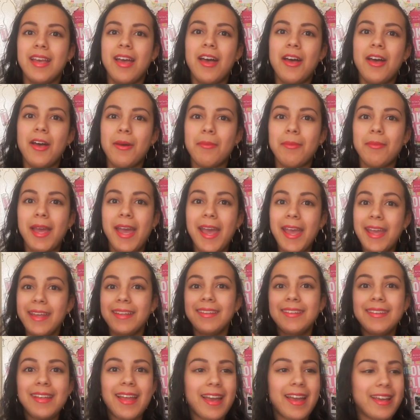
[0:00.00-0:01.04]
Um,
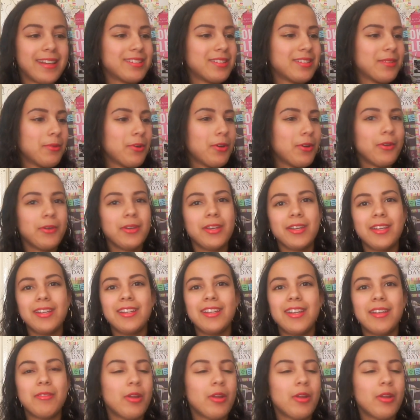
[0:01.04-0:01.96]
8 likes. I'm going.